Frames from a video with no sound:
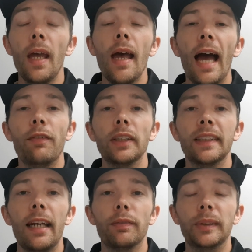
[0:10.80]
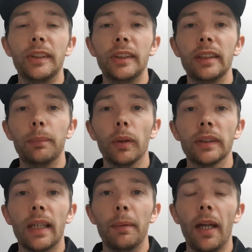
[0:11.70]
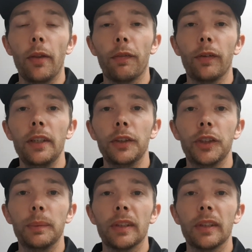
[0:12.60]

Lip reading: Hey folks, Nate from Synergy Sports coming at the free YouTube